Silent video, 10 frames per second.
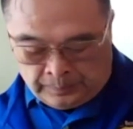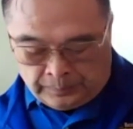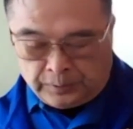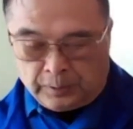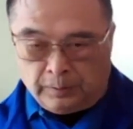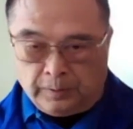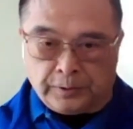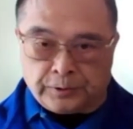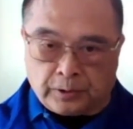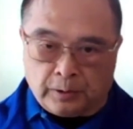So
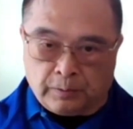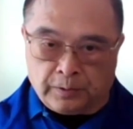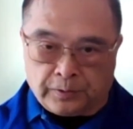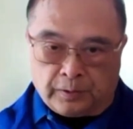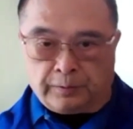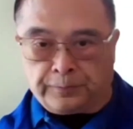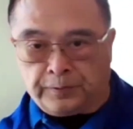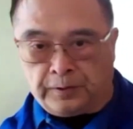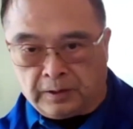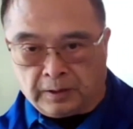let's start with our
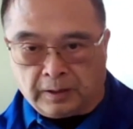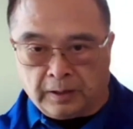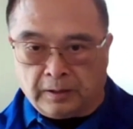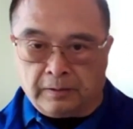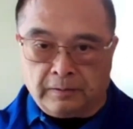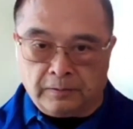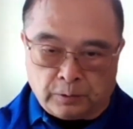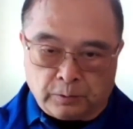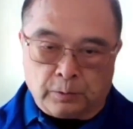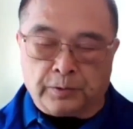feet again,
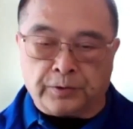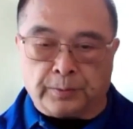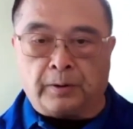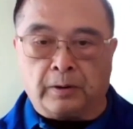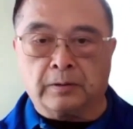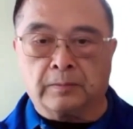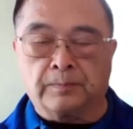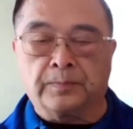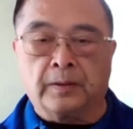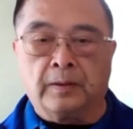shoulder width apart.
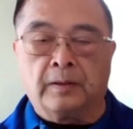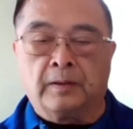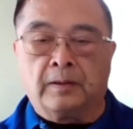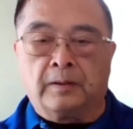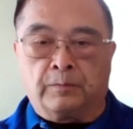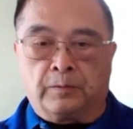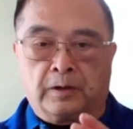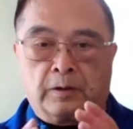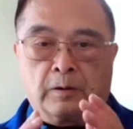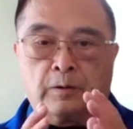We're gonna
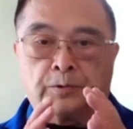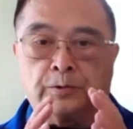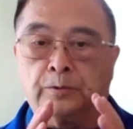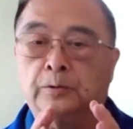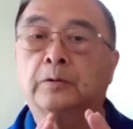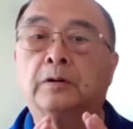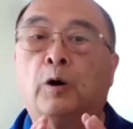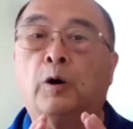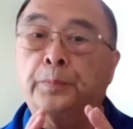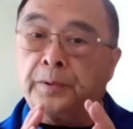go to
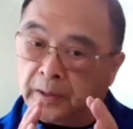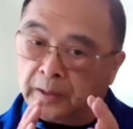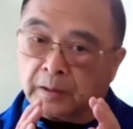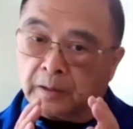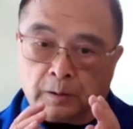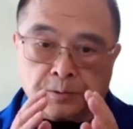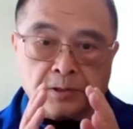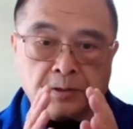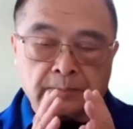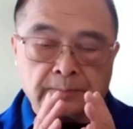opening and
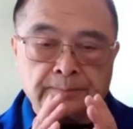closing.